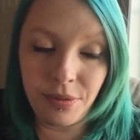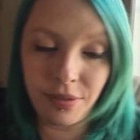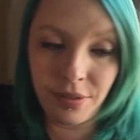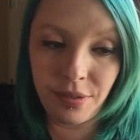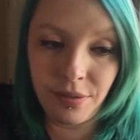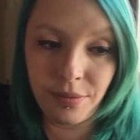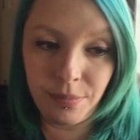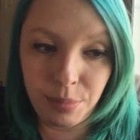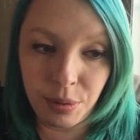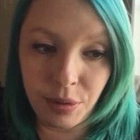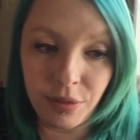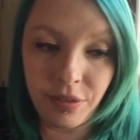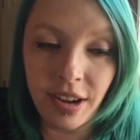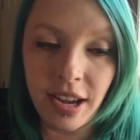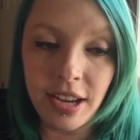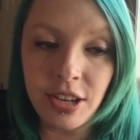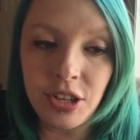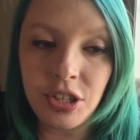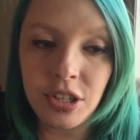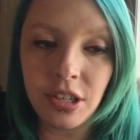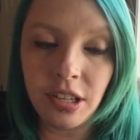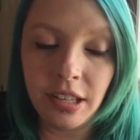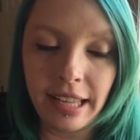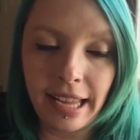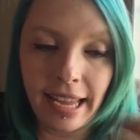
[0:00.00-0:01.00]

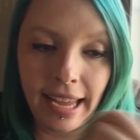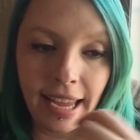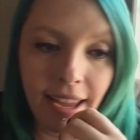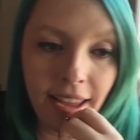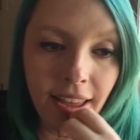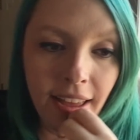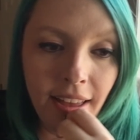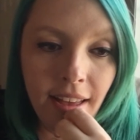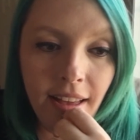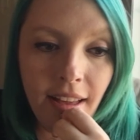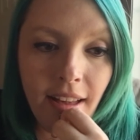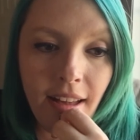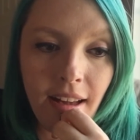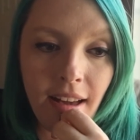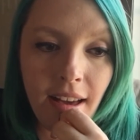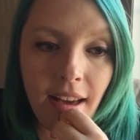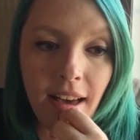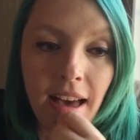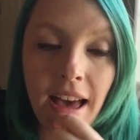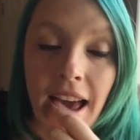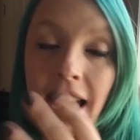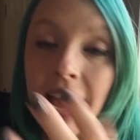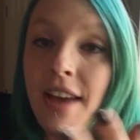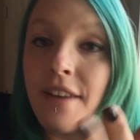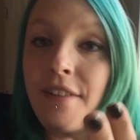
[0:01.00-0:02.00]
professionally,
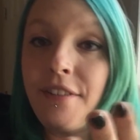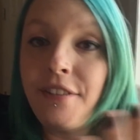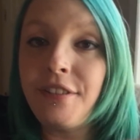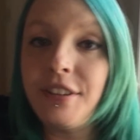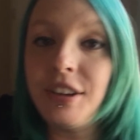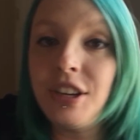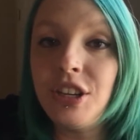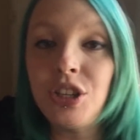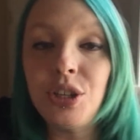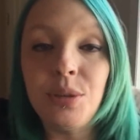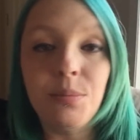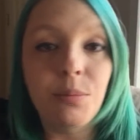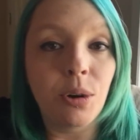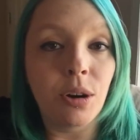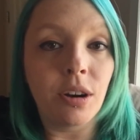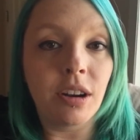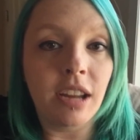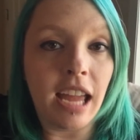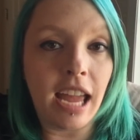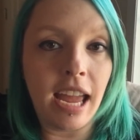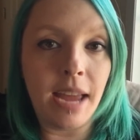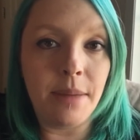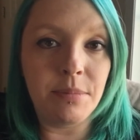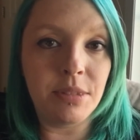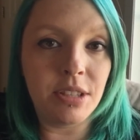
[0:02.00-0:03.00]
I have finished more
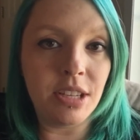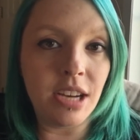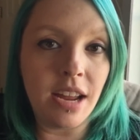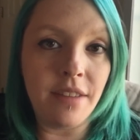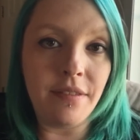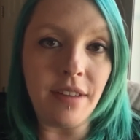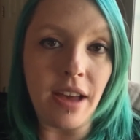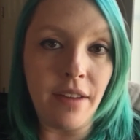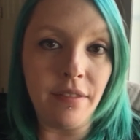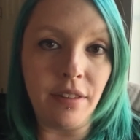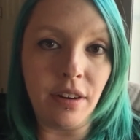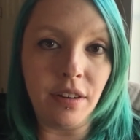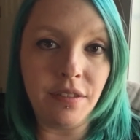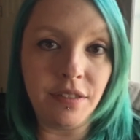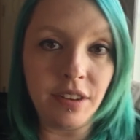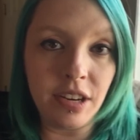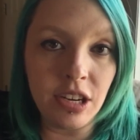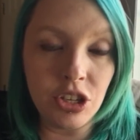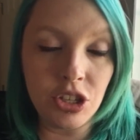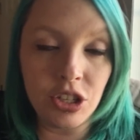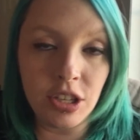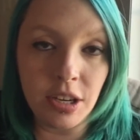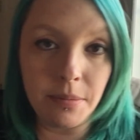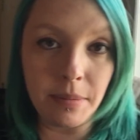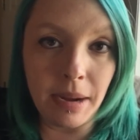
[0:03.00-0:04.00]
games than I've ever
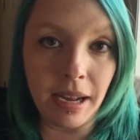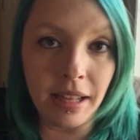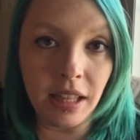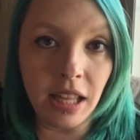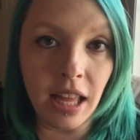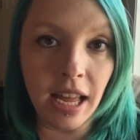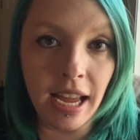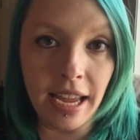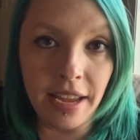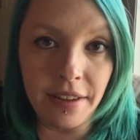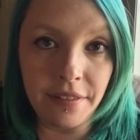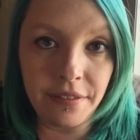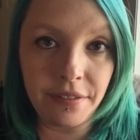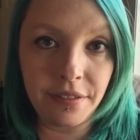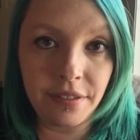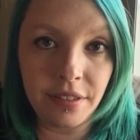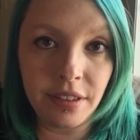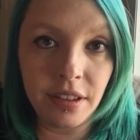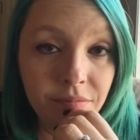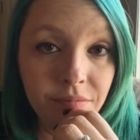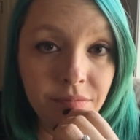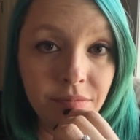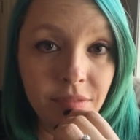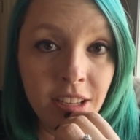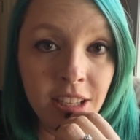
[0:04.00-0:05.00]
finished in my life.
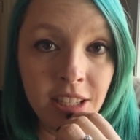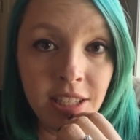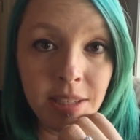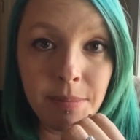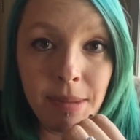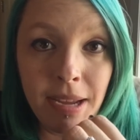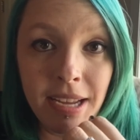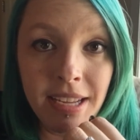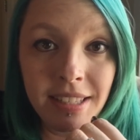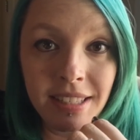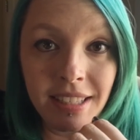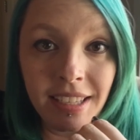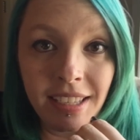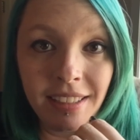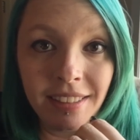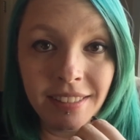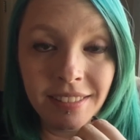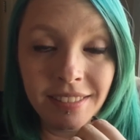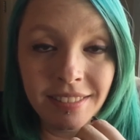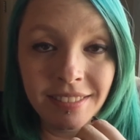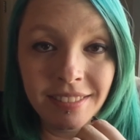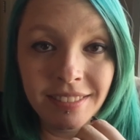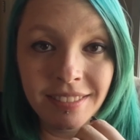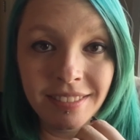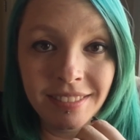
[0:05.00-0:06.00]
It's amazing,
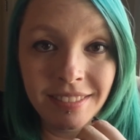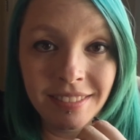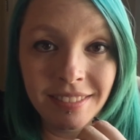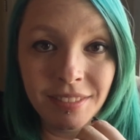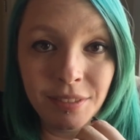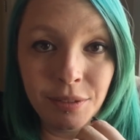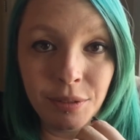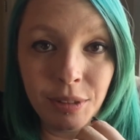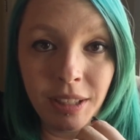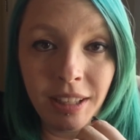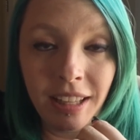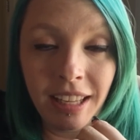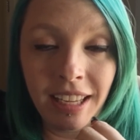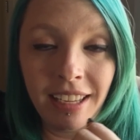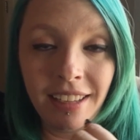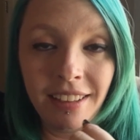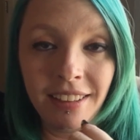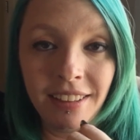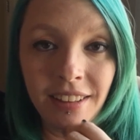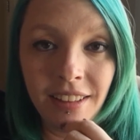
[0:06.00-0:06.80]
really.